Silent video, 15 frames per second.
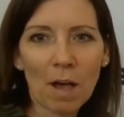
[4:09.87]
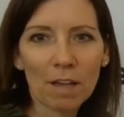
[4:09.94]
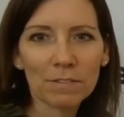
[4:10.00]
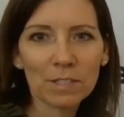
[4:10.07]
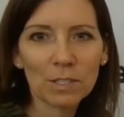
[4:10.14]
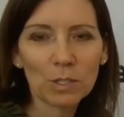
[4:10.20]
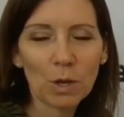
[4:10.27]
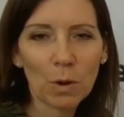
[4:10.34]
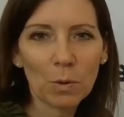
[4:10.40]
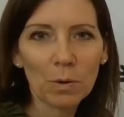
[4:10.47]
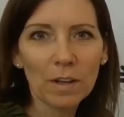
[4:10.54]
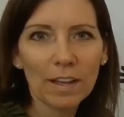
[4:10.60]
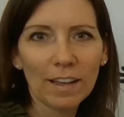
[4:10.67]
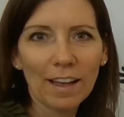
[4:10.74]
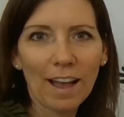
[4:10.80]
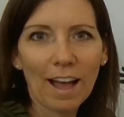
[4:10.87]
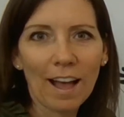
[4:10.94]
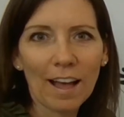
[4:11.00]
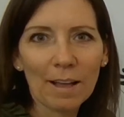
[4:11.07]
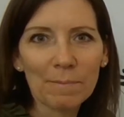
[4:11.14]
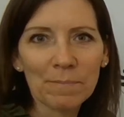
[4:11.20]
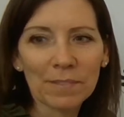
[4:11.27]
So
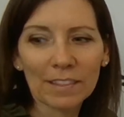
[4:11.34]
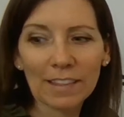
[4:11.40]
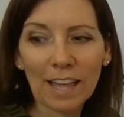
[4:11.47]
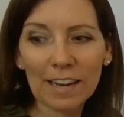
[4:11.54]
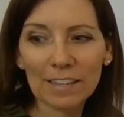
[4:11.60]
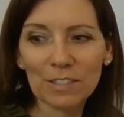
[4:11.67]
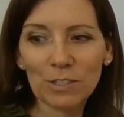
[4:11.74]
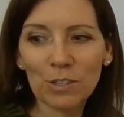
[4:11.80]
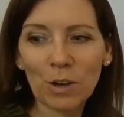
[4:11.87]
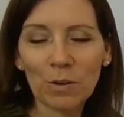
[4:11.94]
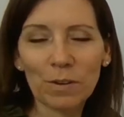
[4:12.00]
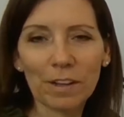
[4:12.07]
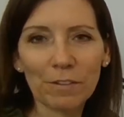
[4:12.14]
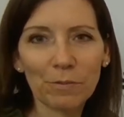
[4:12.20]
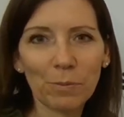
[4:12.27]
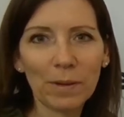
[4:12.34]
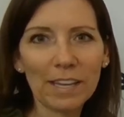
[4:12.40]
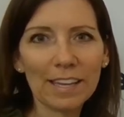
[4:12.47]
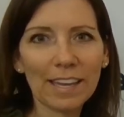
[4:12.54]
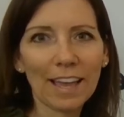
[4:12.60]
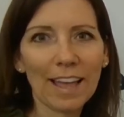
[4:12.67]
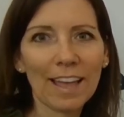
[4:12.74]
let us know if we
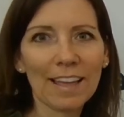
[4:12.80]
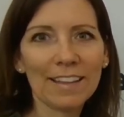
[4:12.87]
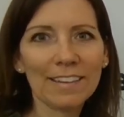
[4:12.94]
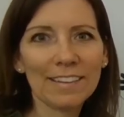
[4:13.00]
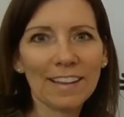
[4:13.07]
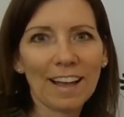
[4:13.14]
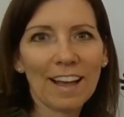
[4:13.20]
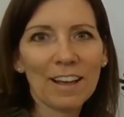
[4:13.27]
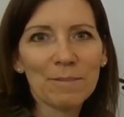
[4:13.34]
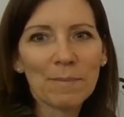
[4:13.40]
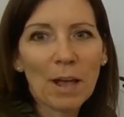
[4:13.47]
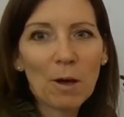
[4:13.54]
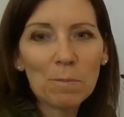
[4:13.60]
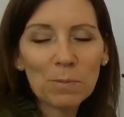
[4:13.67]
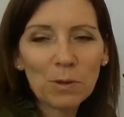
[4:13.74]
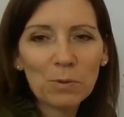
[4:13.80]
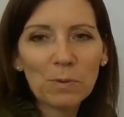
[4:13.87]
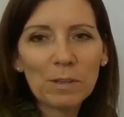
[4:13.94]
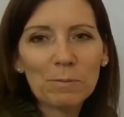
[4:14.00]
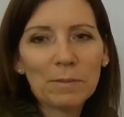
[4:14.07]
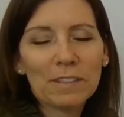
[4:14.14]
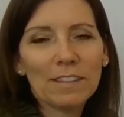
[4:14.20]
can help you. We
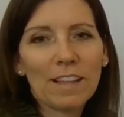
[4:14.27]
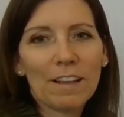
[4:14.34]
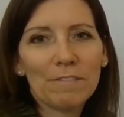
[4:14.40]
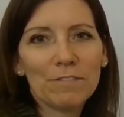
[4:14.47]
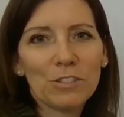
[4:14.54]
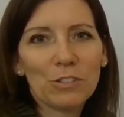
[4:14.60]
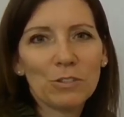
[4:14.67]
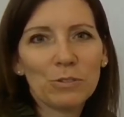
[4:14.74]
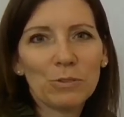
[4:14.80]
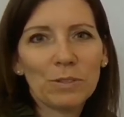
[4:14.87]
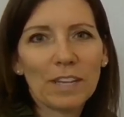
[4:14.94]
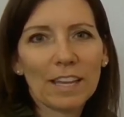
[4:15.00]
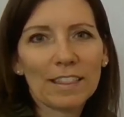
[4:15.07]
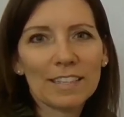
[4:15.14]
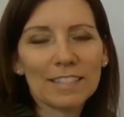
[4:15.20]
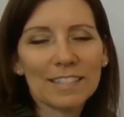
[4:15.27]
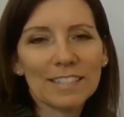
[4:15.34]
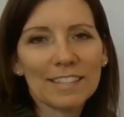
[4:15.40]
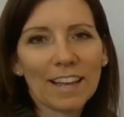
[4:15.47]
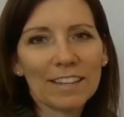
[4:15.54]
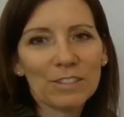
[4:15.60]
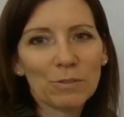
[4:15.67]
would love to get these
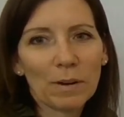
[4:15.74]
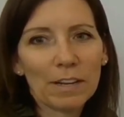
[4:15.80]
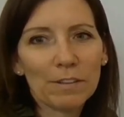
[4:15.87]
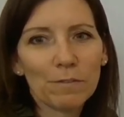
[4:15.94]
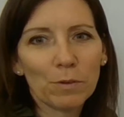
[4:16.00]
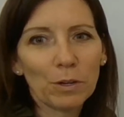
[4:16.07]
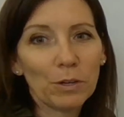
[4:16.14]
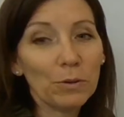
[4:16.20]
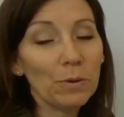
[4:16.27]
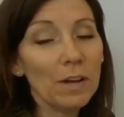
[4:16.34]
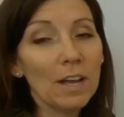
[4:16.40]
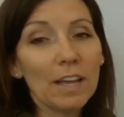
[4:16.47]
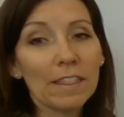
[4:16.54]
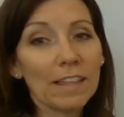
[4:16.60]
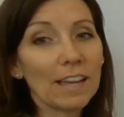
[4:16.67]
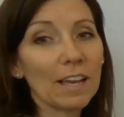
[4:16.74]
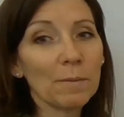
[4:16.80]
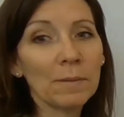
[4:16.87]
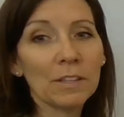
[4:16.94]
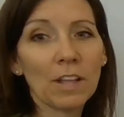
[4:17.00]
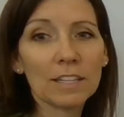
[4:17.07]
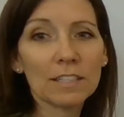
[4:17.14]
designs ready for you. They come in
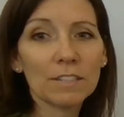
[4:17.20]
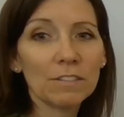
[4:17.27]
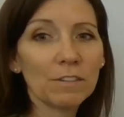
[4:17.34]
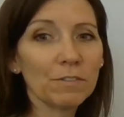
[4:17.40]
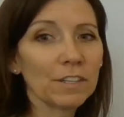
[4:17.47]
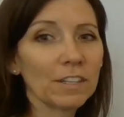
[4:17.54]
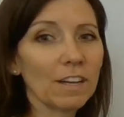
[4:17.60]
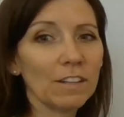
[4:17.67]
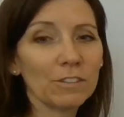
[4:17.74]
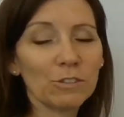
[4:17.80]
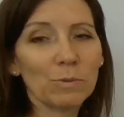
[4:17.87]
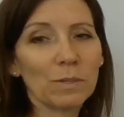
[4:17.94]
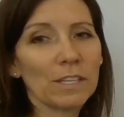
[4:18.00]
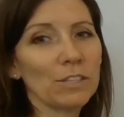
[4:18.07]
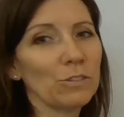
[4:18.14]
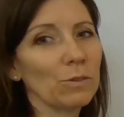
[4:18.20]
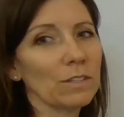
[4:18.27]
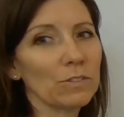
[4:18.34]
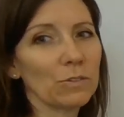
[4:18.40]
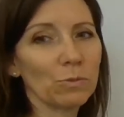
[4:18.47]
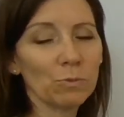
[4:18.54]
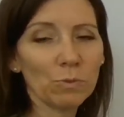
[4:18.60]
lots of different colors. We can do this
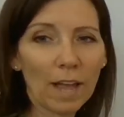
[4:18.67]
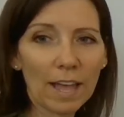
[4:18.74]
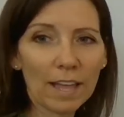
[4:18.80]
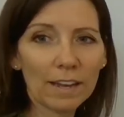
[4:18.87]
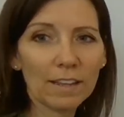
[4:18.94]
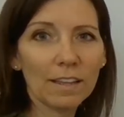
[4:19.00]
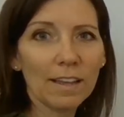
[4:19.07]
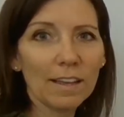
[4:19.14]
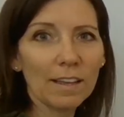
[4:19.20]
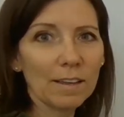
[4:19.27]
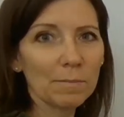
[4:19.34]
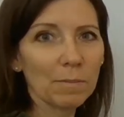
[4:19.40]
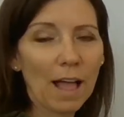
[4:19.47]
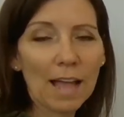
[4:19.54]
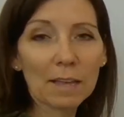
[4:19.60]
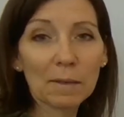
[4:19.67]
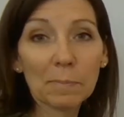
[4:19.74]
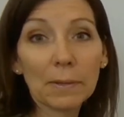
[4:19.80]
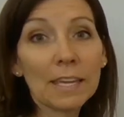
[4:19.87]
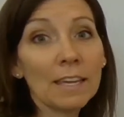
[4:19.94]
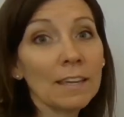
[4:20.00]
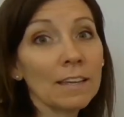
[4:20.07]
in red, black,
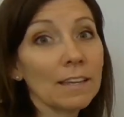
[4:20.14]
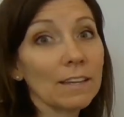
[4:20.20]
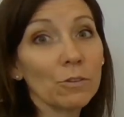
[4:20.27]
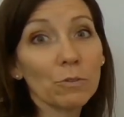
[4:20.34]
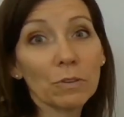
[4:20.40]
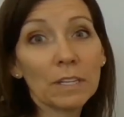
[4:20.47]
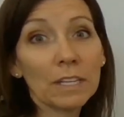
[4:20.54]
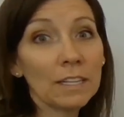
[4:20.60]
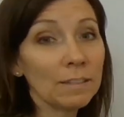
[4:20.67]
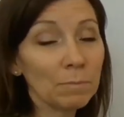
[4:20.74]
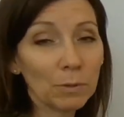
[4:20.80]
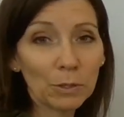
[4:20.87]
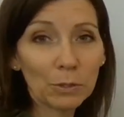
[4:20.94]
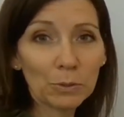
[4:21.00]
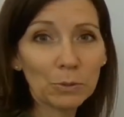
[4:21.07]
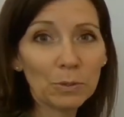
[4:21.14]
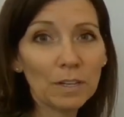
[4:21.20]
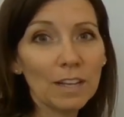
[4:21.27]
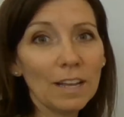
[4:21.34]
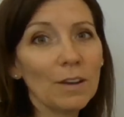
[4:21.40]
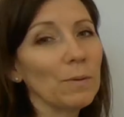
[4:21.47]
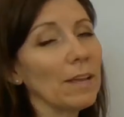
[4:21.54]
pink, green, blue.
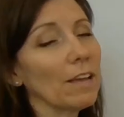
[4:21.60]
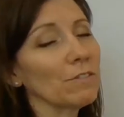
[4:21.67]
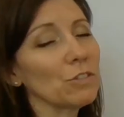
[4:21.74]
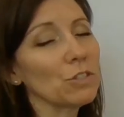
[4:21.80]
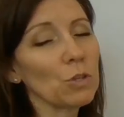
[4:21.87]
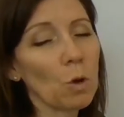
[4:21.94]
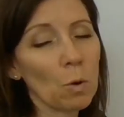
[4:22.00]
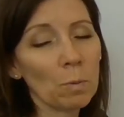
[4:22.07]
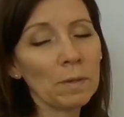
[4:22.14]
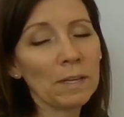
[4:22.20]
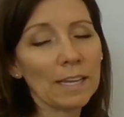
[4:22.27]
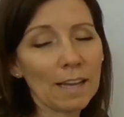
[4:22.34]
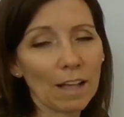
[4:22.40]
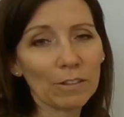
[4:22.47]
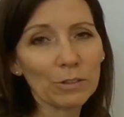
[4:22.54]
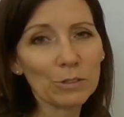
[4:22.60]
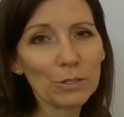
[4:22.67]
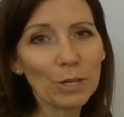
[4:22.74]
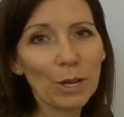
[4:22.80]
We have so many colors.